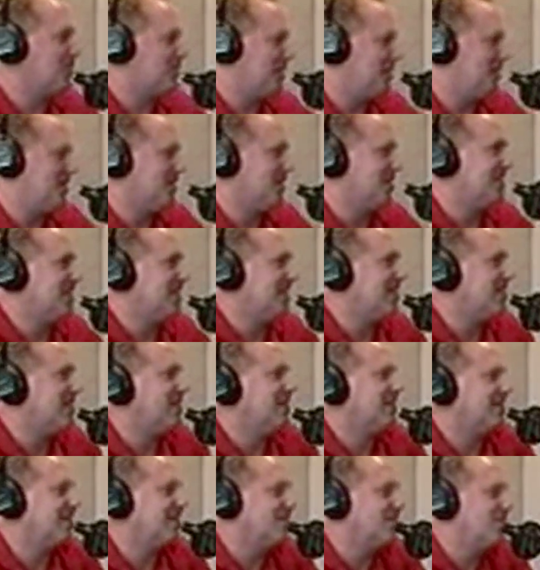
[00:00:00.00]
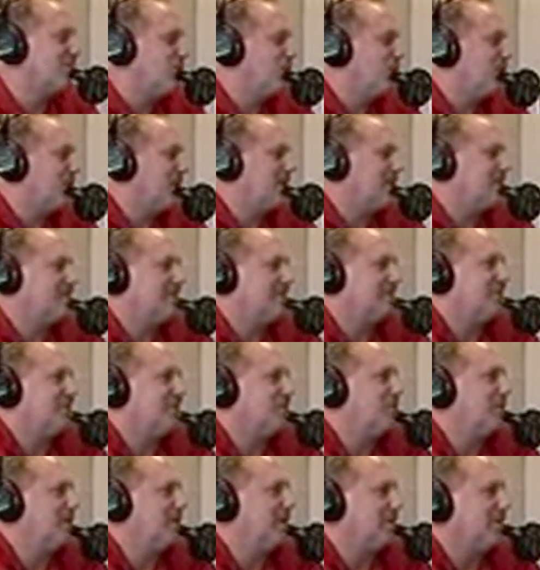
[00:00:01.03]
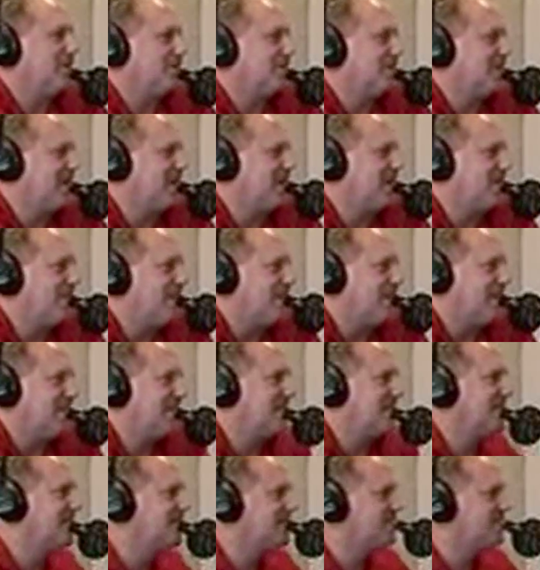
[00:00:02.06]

to put deals together then, because nobody could pay those kind of rates.